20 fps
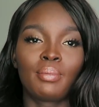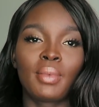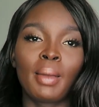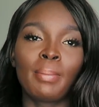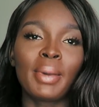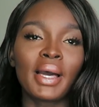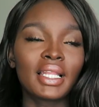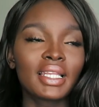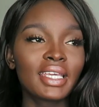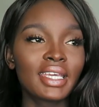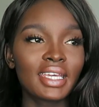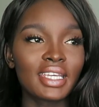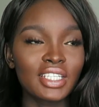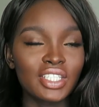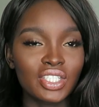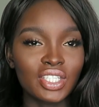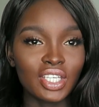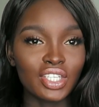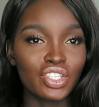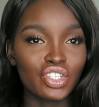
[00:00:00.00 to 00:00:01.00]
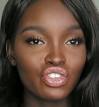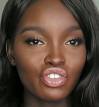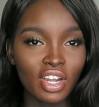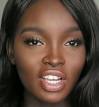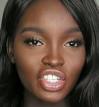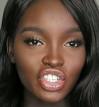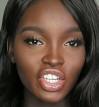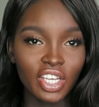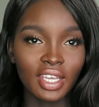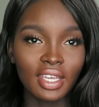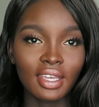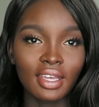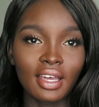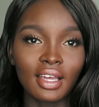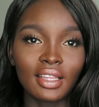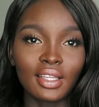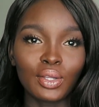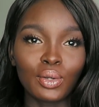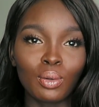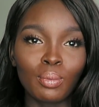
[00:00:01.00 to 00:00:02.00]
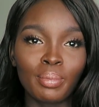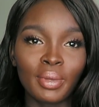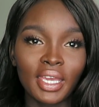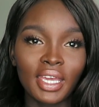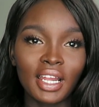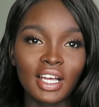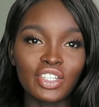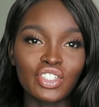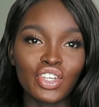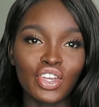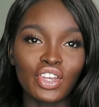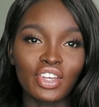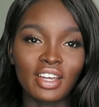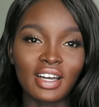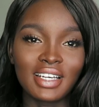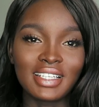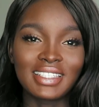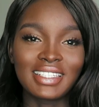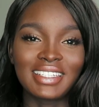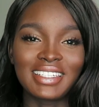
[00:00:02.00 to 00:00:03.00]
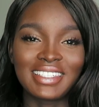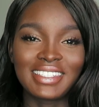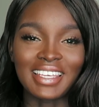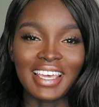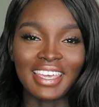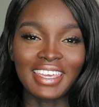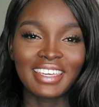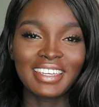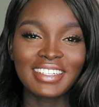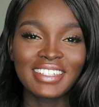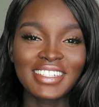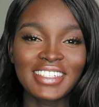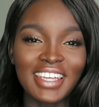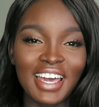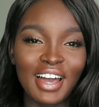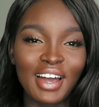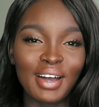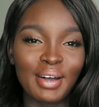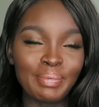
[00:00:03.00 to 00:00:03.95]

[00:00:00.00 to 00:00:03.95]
my belly is stretching a little bit. I'll show you guys in a second.